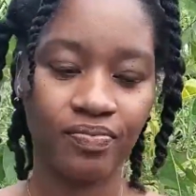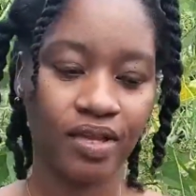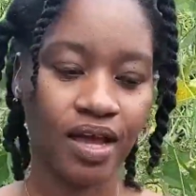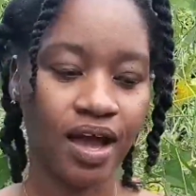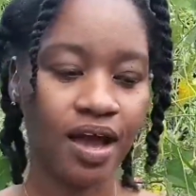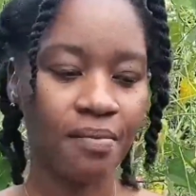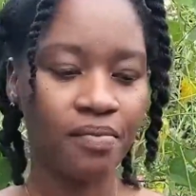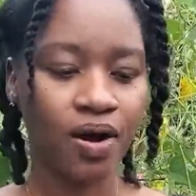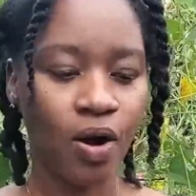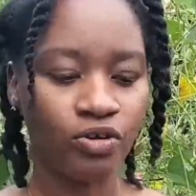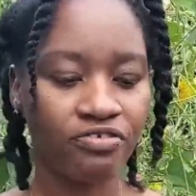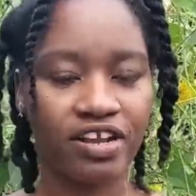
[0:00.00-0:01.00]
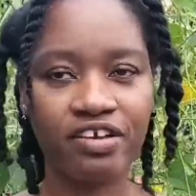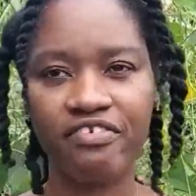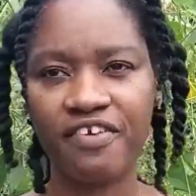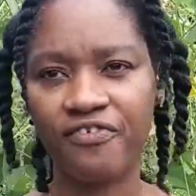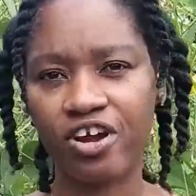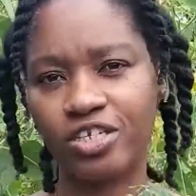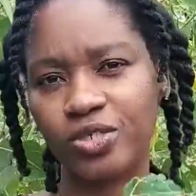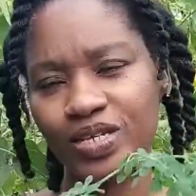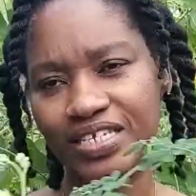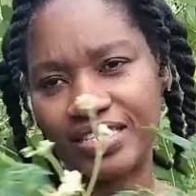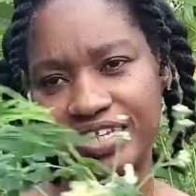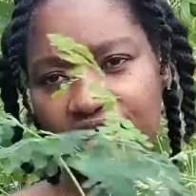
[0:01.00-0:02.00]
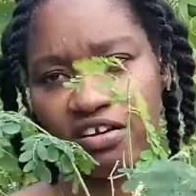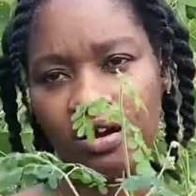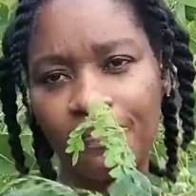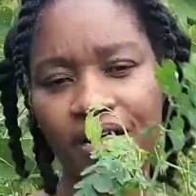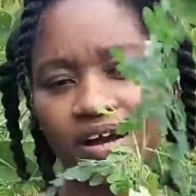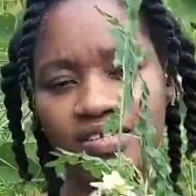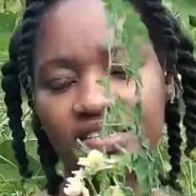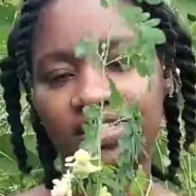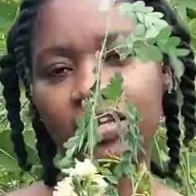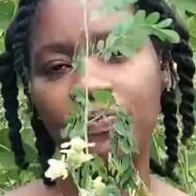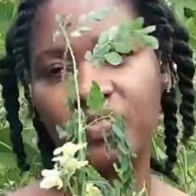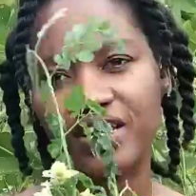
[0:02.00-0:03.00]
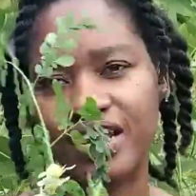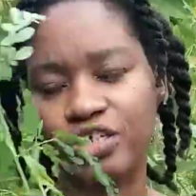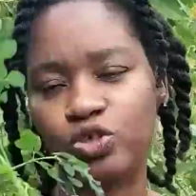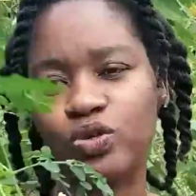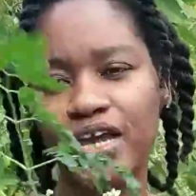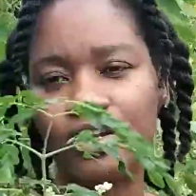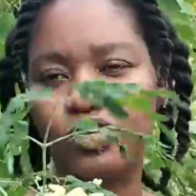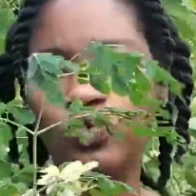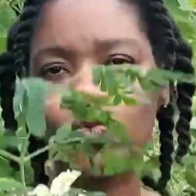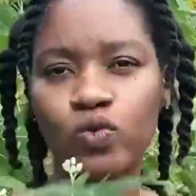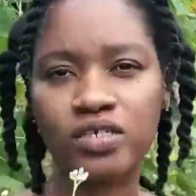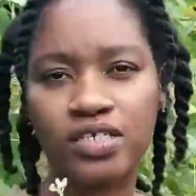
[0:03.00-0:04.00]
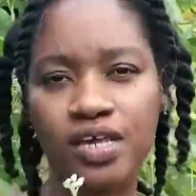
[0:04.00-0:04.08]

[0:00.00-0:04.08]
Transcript: I wouldn't really refer to it as a herb because it's something that you can use